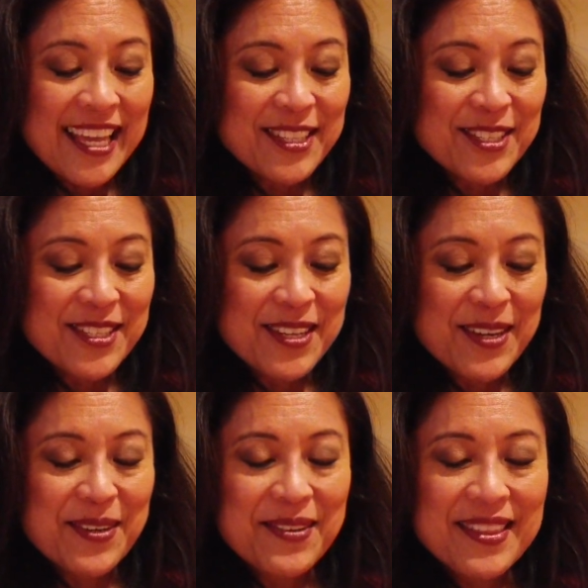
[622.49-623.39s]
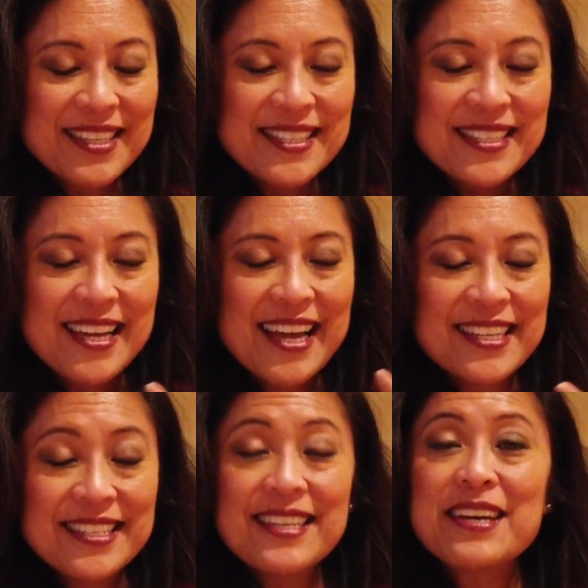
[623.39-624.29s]
And so this
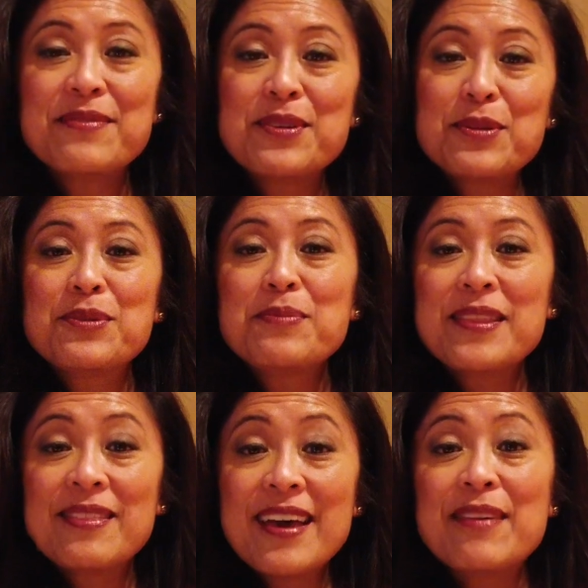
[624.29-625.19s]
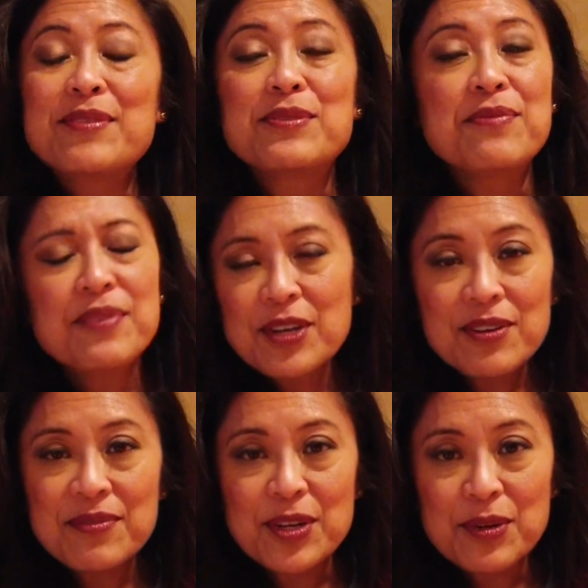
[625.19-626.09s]
idea of an illumined life is
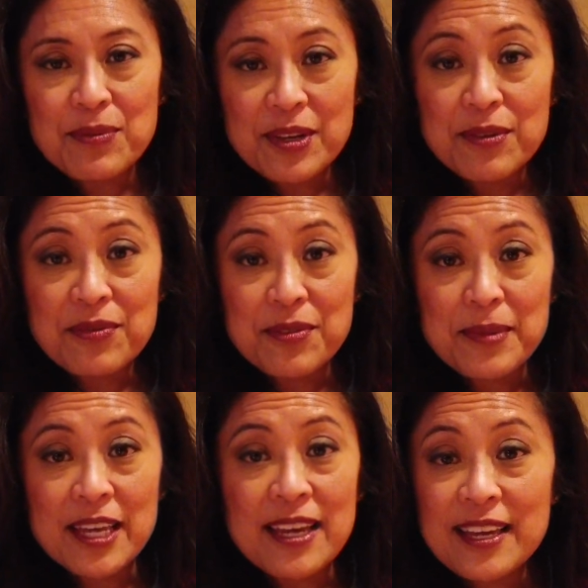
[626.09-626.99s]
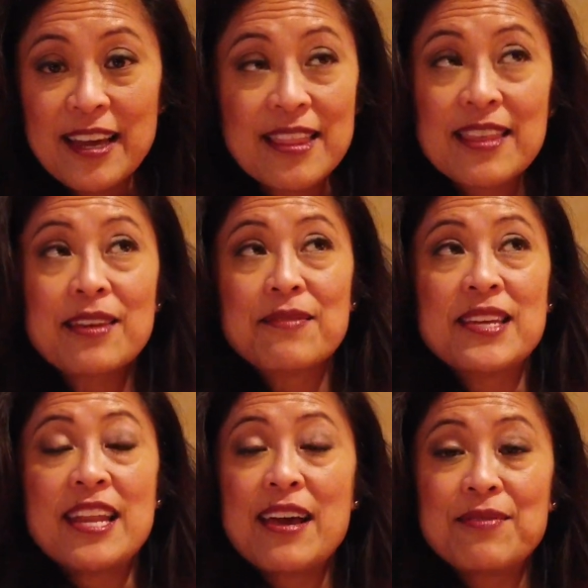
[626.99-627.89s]
very, very real for me. I think
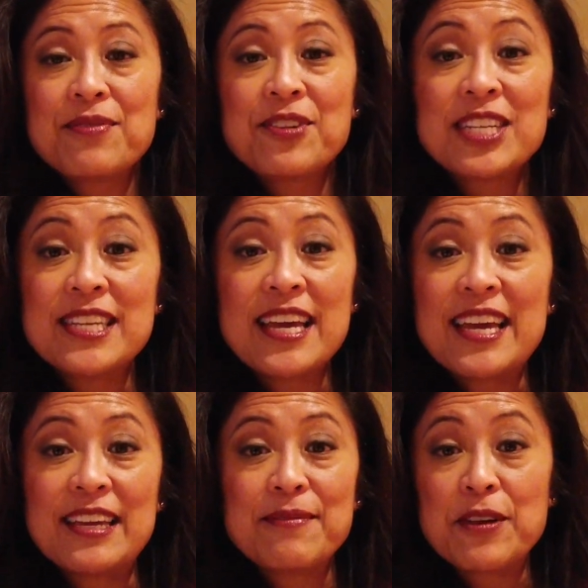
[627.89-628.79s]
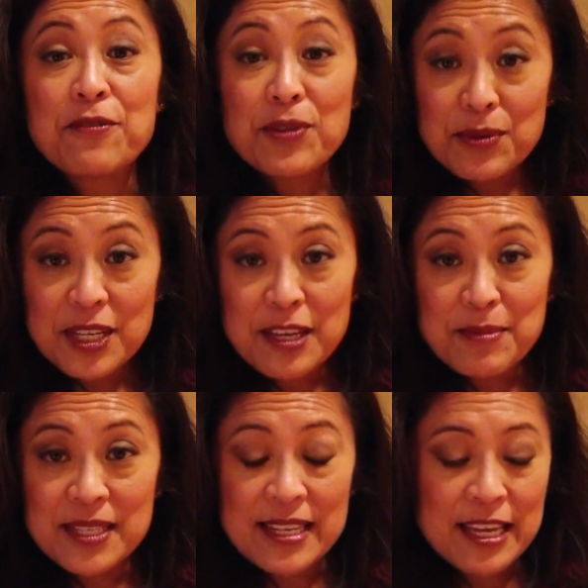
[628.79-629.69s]
of it every day, a few
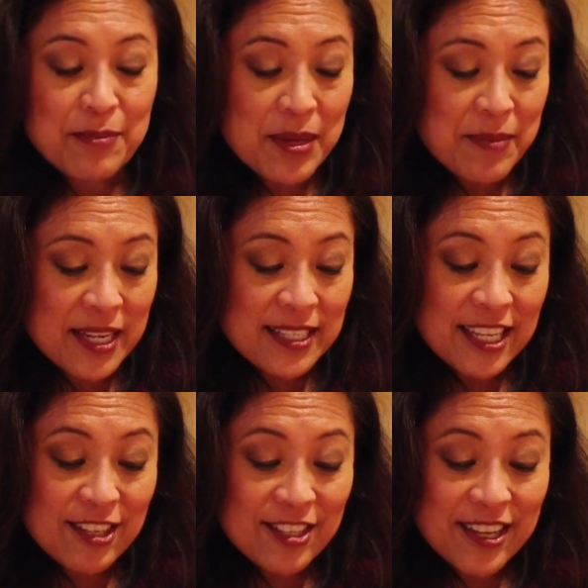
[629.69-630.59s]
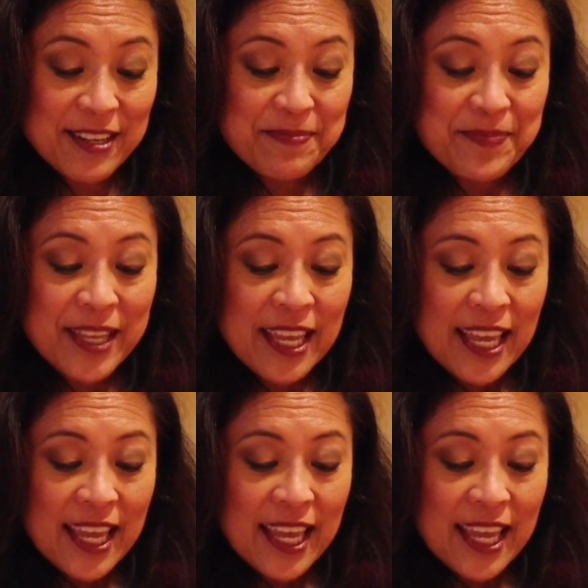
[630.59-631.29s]
times a day in my meditation.